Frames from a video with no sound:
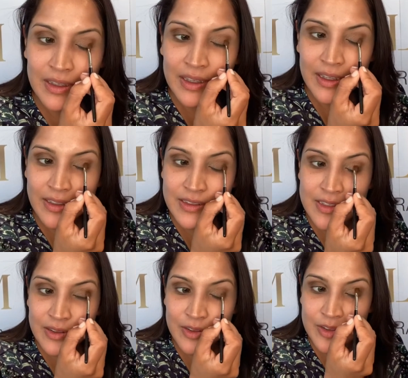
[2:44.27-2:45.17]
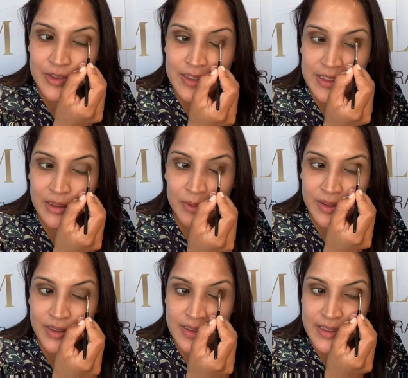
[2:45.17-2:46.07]
And so I'll do the same on
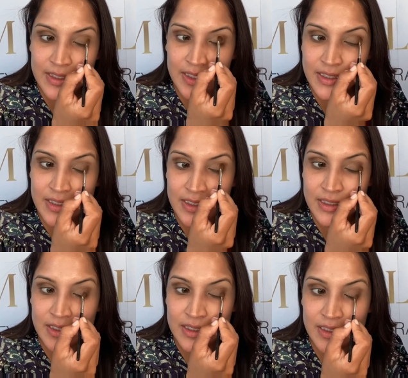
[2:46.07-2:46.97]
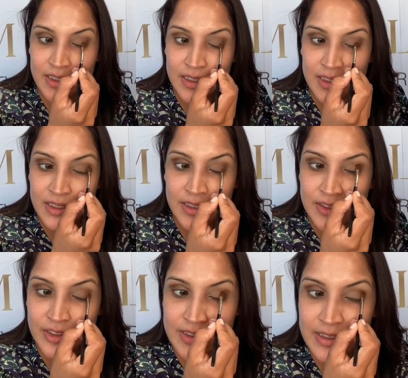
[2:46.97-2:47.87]
this side.
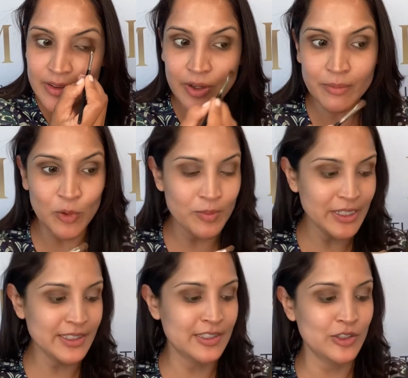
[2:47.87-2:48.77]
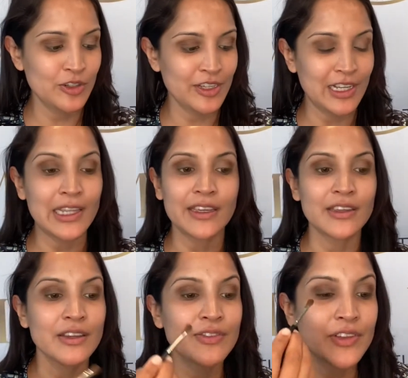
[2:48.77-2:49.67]
Just little, I'm almost
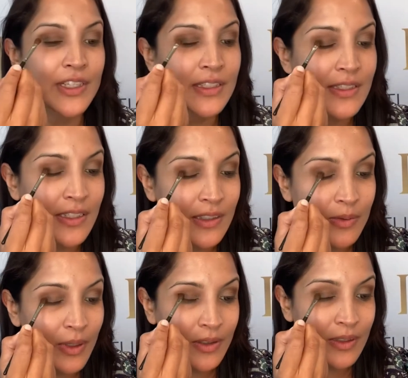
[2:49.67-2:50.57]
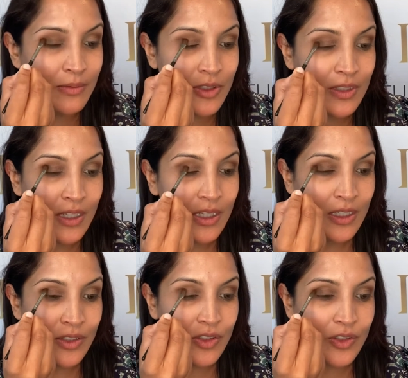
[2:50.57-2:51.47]
circling, if you can see as well, so I'm just
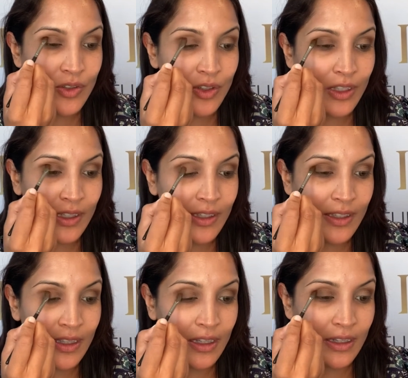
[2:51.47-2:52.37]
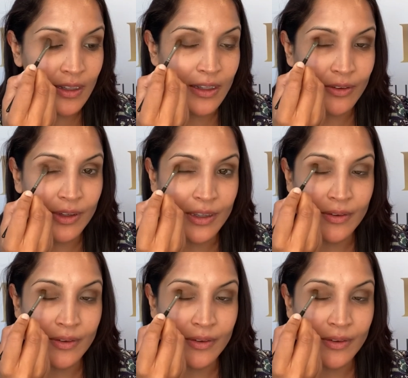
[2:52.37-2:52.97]
circling in that little area.